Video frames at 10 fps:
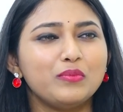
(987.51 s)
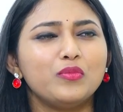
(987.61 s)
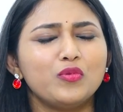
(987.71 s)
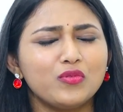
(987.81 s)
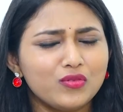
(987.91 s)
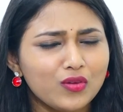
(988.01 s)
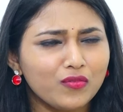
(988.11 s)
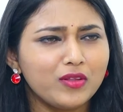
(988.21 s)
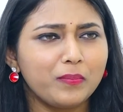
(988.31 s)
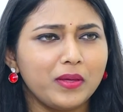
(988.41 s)
Most
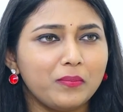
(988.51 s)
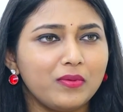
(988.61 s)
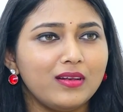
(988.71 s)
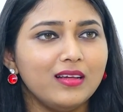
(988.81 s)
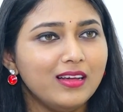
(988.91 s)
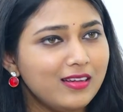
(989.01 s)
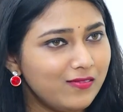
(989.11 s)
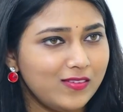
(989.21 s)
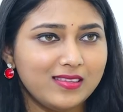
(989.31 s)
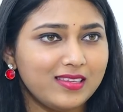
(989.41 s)
of the people
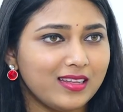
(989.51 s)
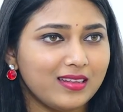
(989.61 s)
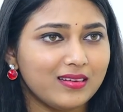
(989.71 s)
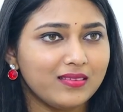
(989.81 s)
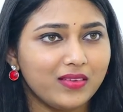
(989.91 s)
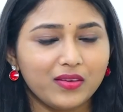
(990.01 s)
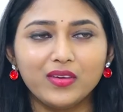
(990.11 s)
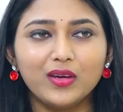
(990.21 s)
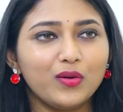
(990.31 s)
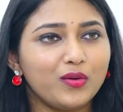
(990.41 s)
will say that when
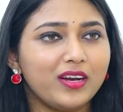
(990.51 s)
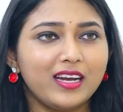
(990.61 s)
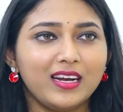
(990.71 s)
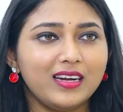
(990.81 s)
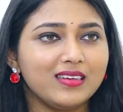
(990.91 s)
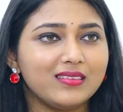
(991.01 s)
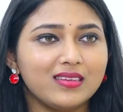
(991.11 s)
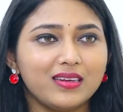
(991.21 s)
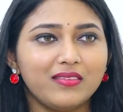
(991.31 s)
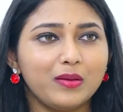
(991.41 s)
we go to a dentist,
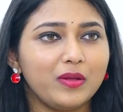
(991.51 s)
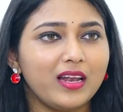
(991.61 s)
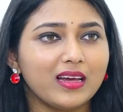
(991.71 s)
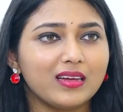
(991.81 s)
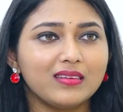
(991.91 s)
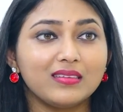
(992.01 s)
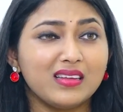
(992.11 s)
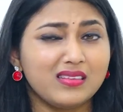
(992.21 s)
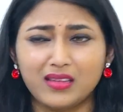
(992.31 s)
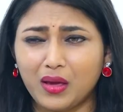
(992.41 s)
it will be like
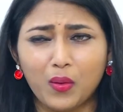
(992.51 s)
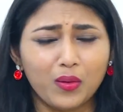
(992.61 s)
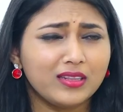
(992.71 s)
they'll say all